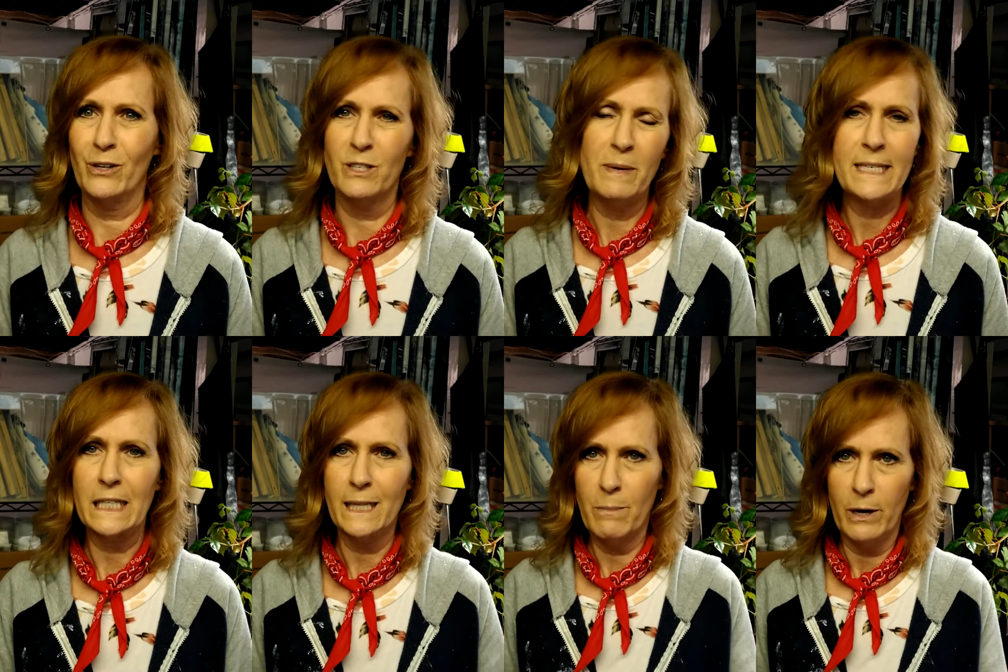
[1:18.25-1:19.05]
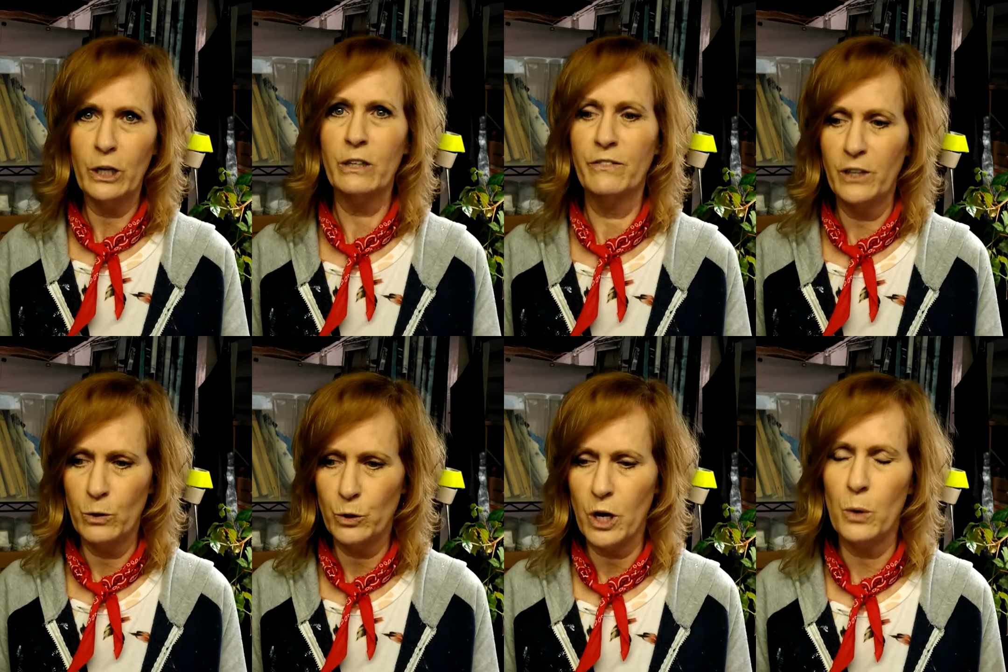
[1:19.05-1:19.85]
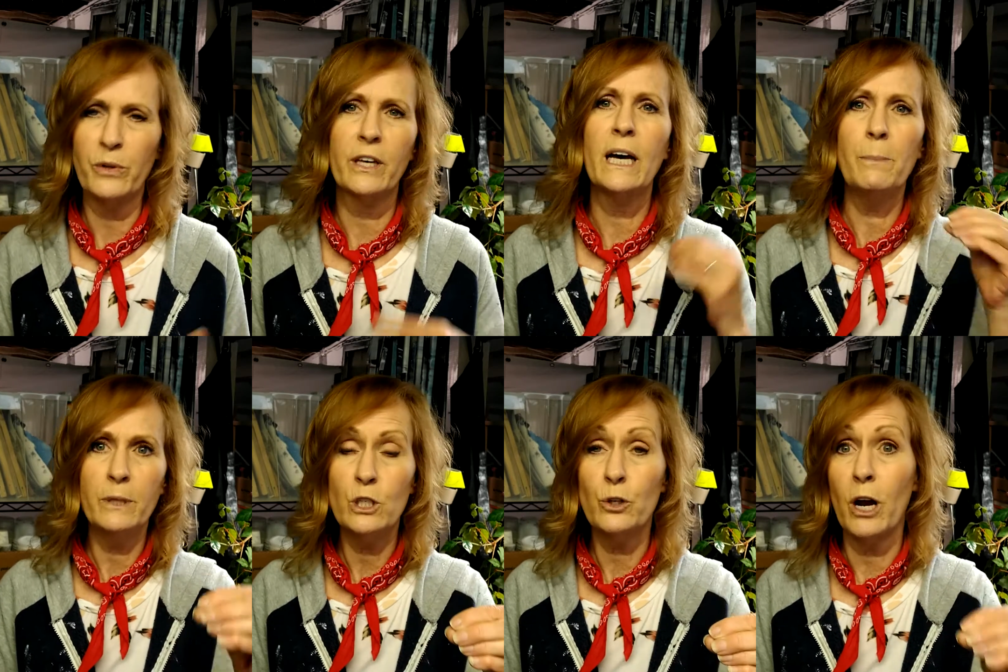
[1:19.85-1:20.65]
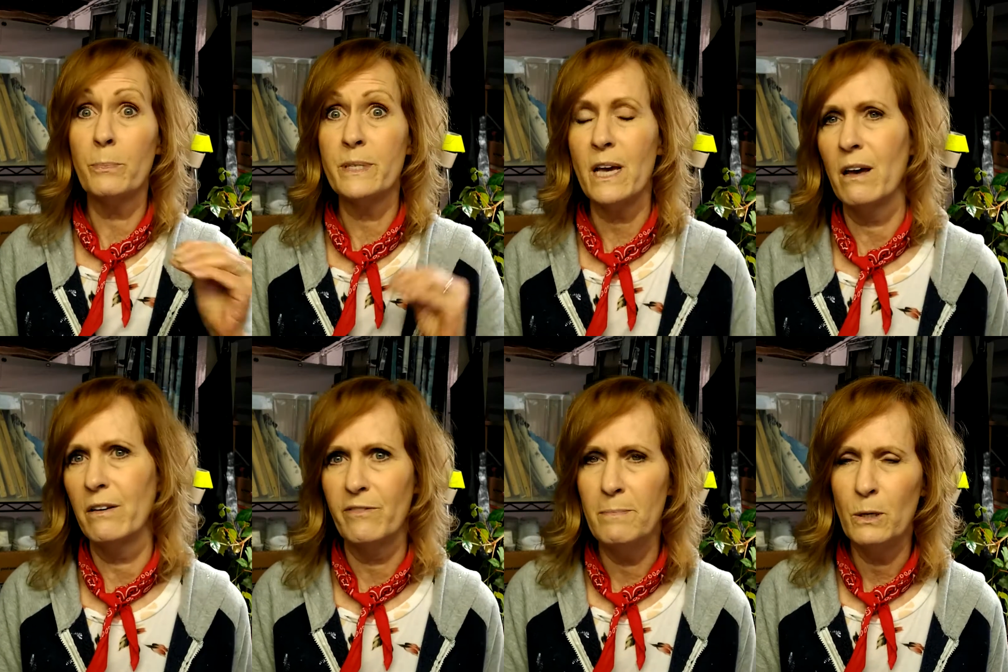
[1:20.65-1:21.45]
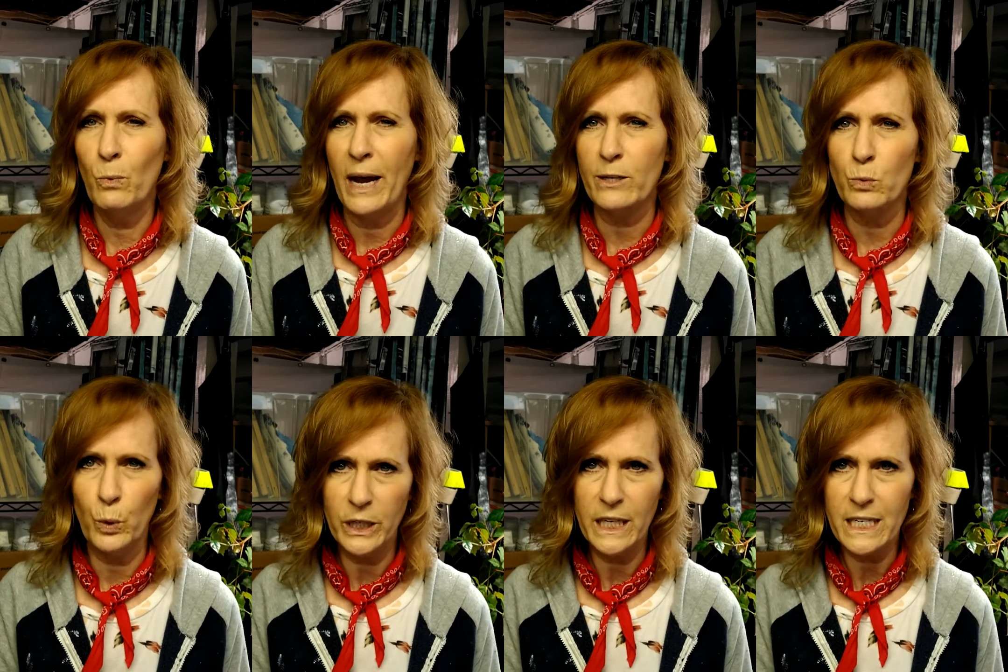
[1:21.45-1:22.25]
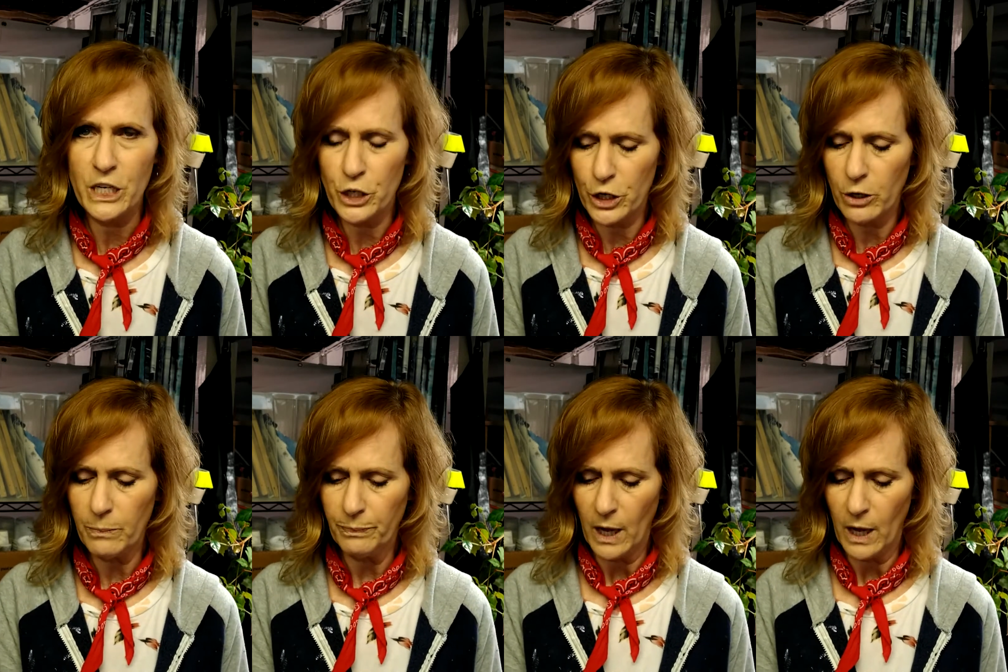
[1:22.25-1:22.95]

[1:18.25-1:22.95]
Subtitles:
It's basically American Floetrol with a couple of drops of Minwax wood conditioner.